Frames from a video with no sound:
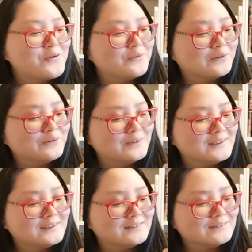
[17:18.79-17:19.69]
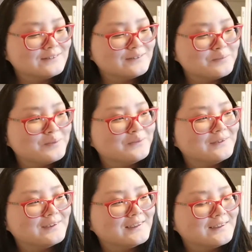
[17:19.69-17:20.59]
We're going to put
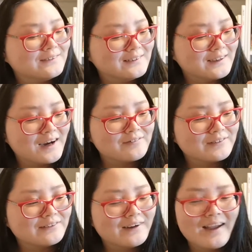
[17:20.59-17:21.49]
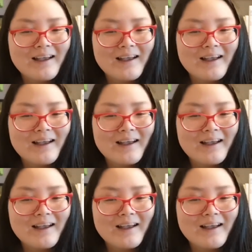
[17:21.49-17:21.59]
on the cover